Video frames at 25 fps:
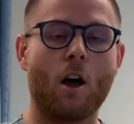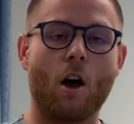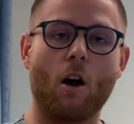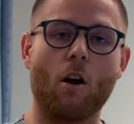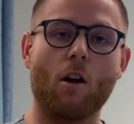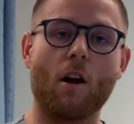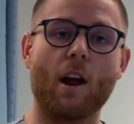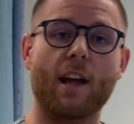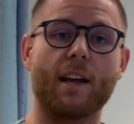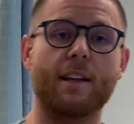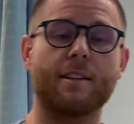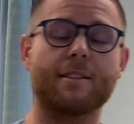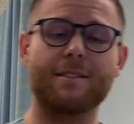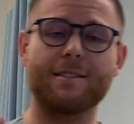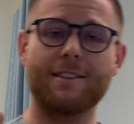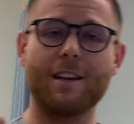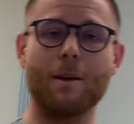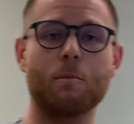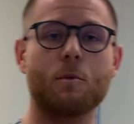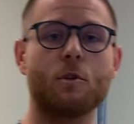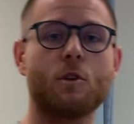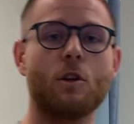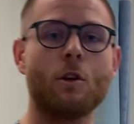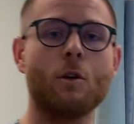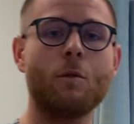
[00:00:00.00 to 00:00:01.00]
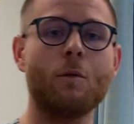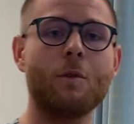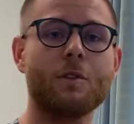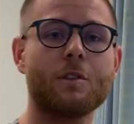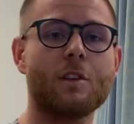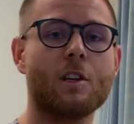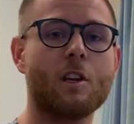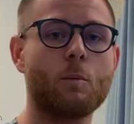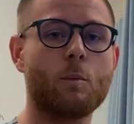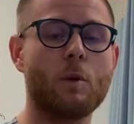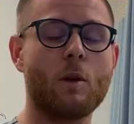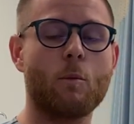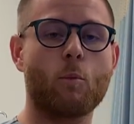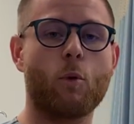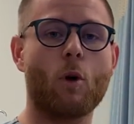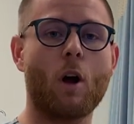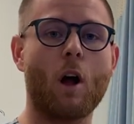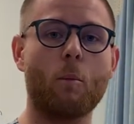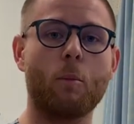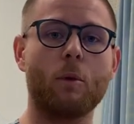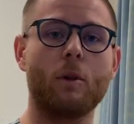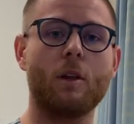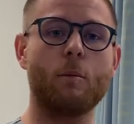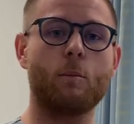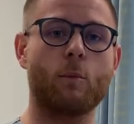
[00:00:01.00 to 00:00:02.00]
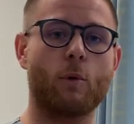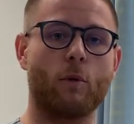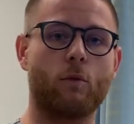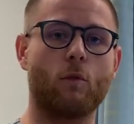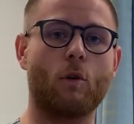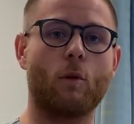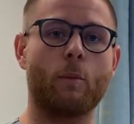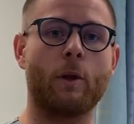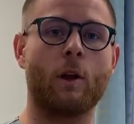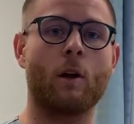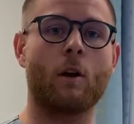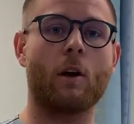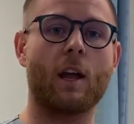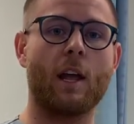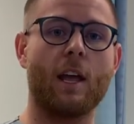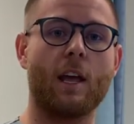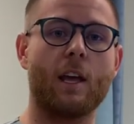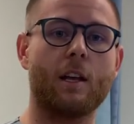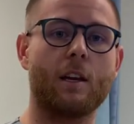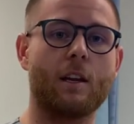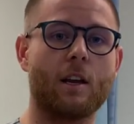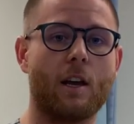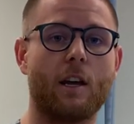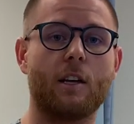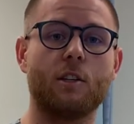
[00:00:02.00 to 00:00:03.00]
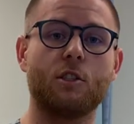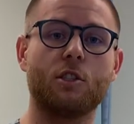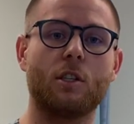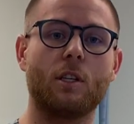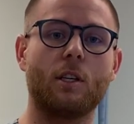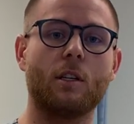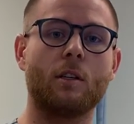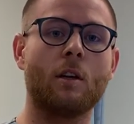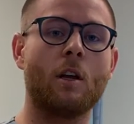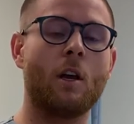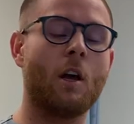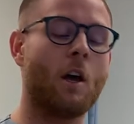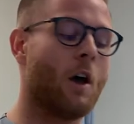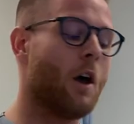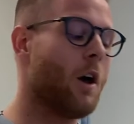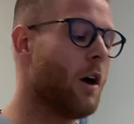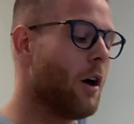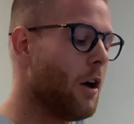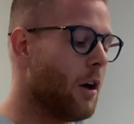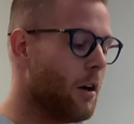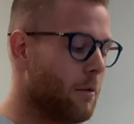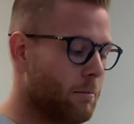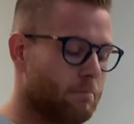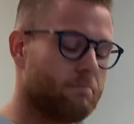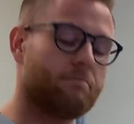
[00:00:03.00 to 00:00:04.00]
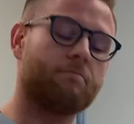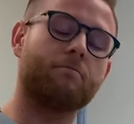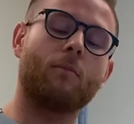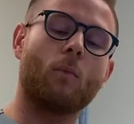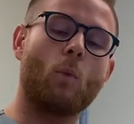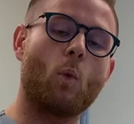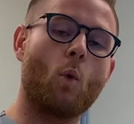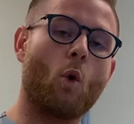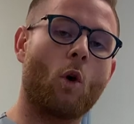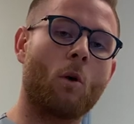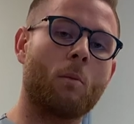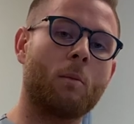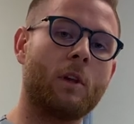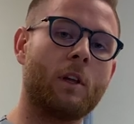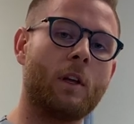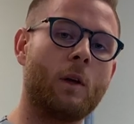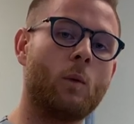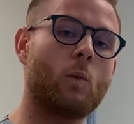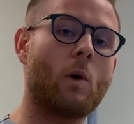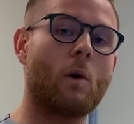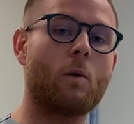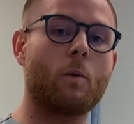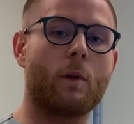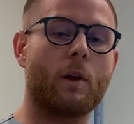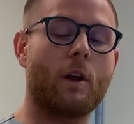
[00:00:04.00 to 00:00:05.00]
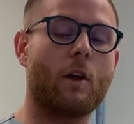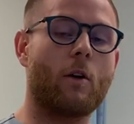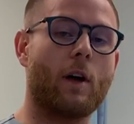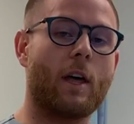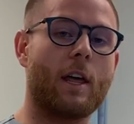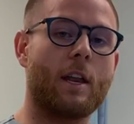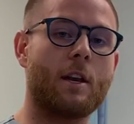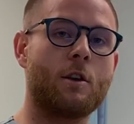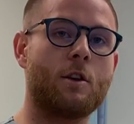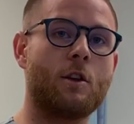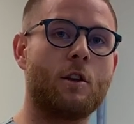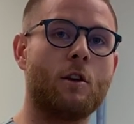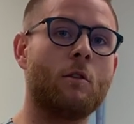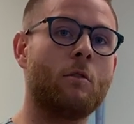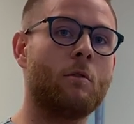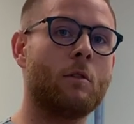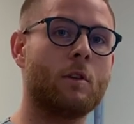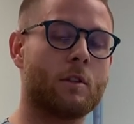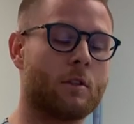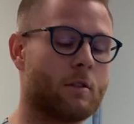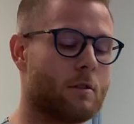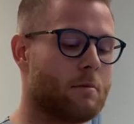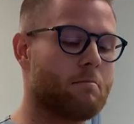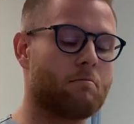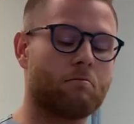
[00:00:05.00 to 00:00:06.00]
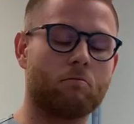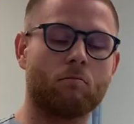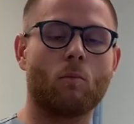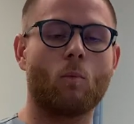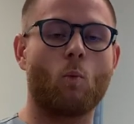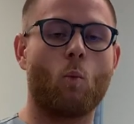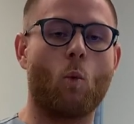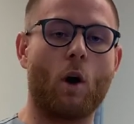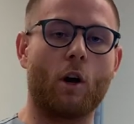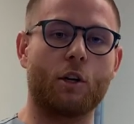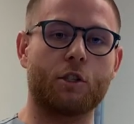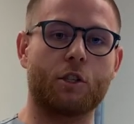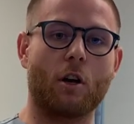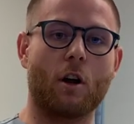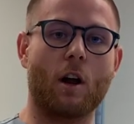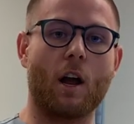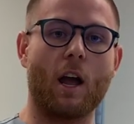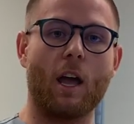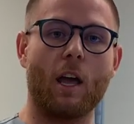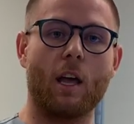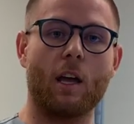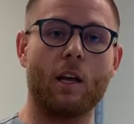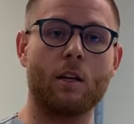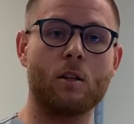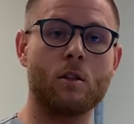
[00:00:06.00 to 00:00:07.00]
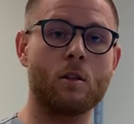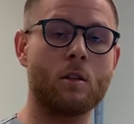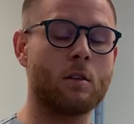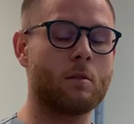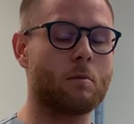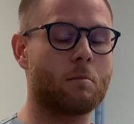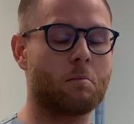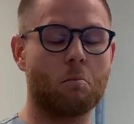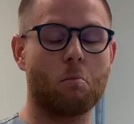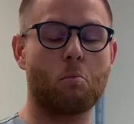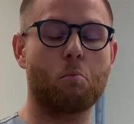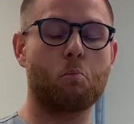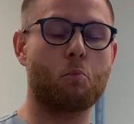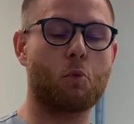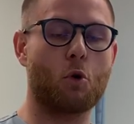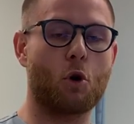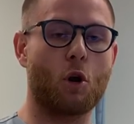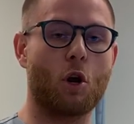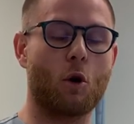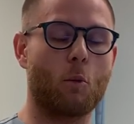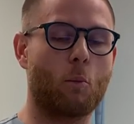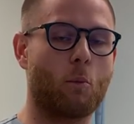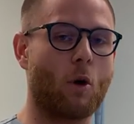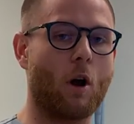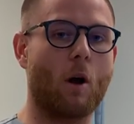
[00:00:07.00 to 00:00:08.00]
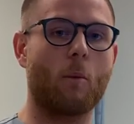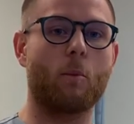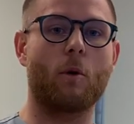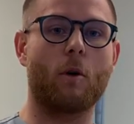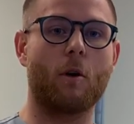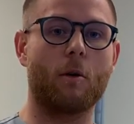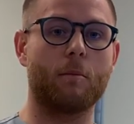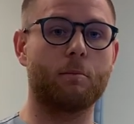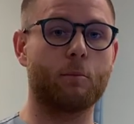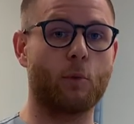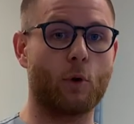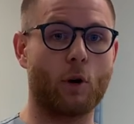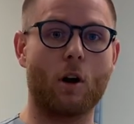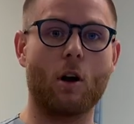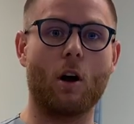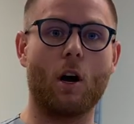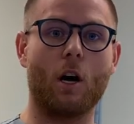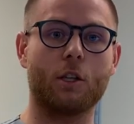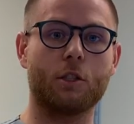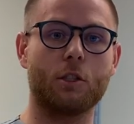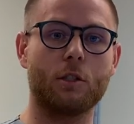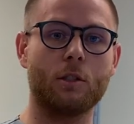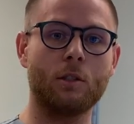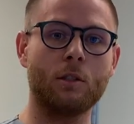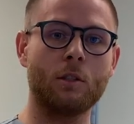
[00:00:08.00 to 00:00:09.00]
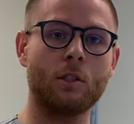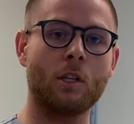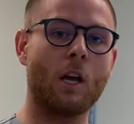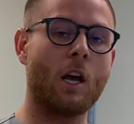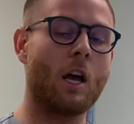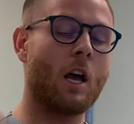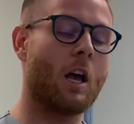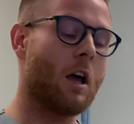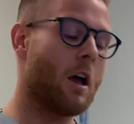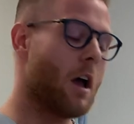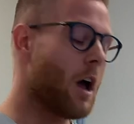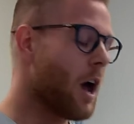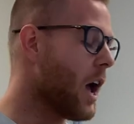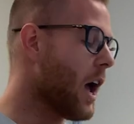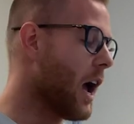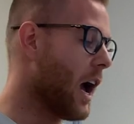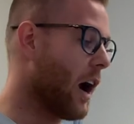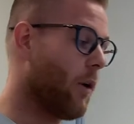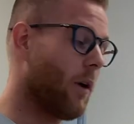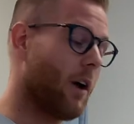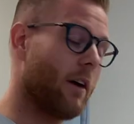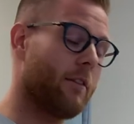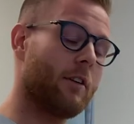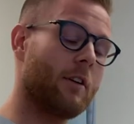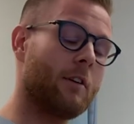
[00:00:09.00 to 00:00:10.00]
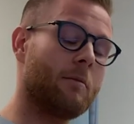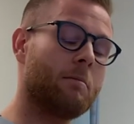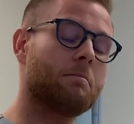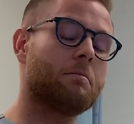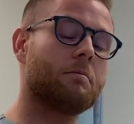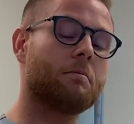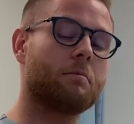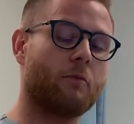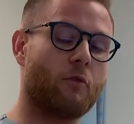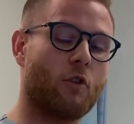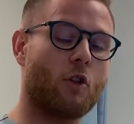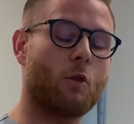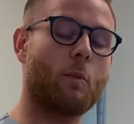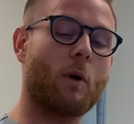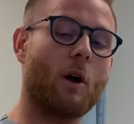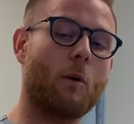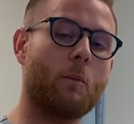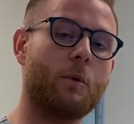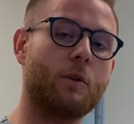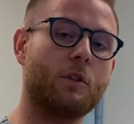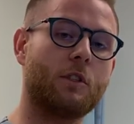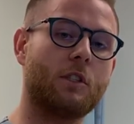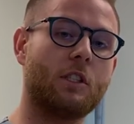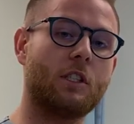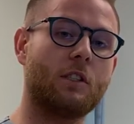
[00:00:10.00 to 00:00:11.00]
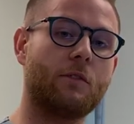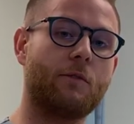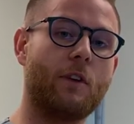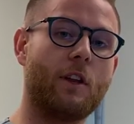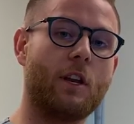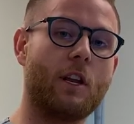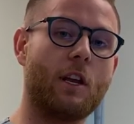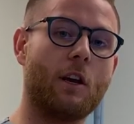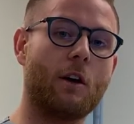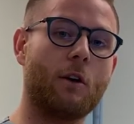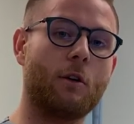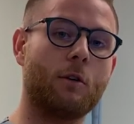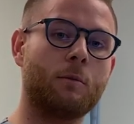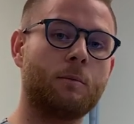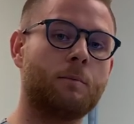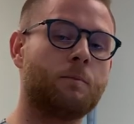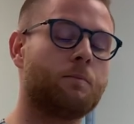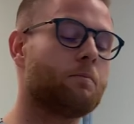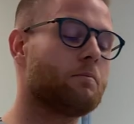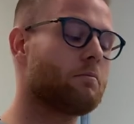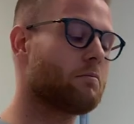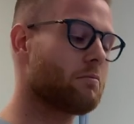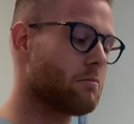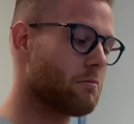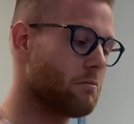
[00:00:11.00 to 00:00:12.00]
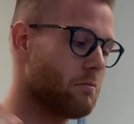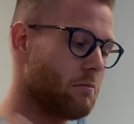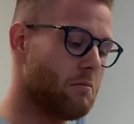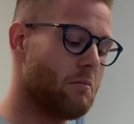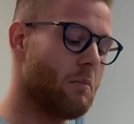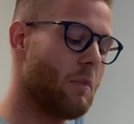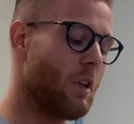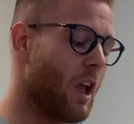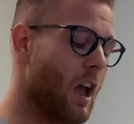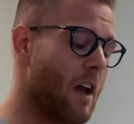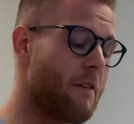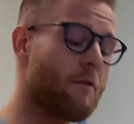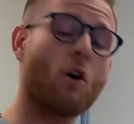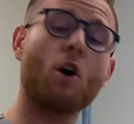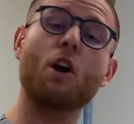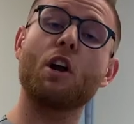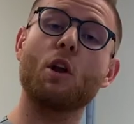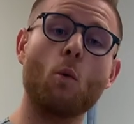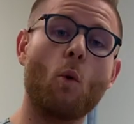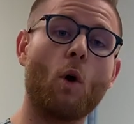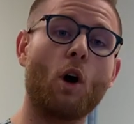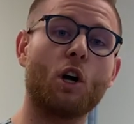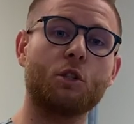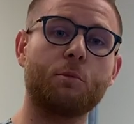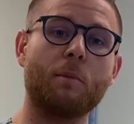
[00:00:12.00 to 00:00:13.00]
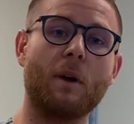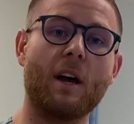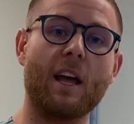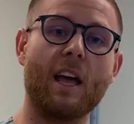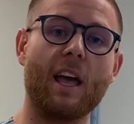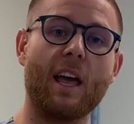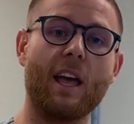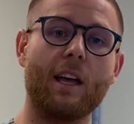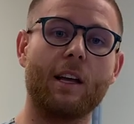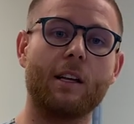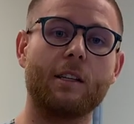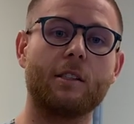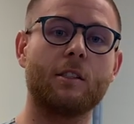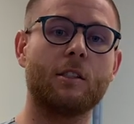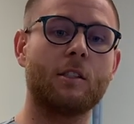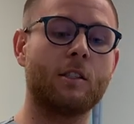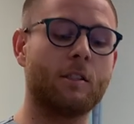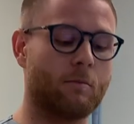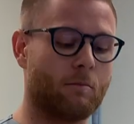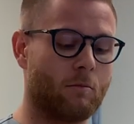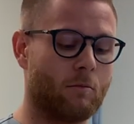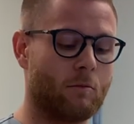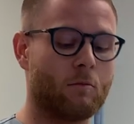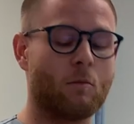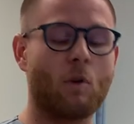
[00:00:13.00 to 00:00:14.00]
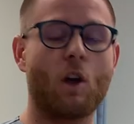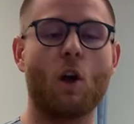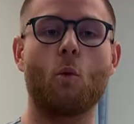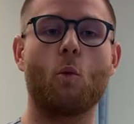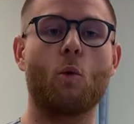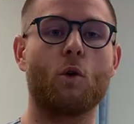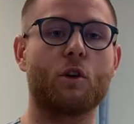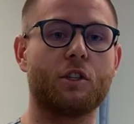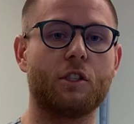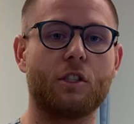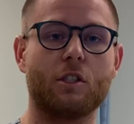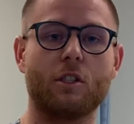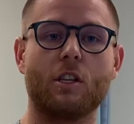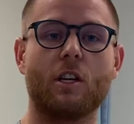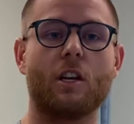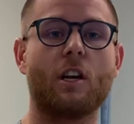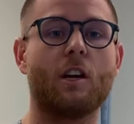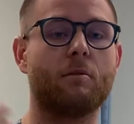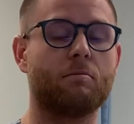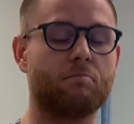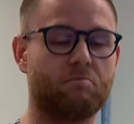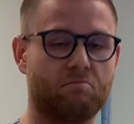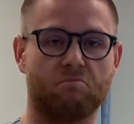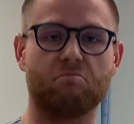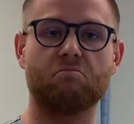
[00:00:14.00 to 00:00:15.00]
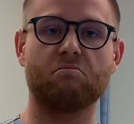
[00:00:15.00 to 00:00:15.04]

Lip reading: All right, step two is going to be properly performing your hand hygiene. Normally, what we go ahead and do is wash our hands per your proper precautions. However, for the purpose of this video, I've already washed my hands and we're just going to,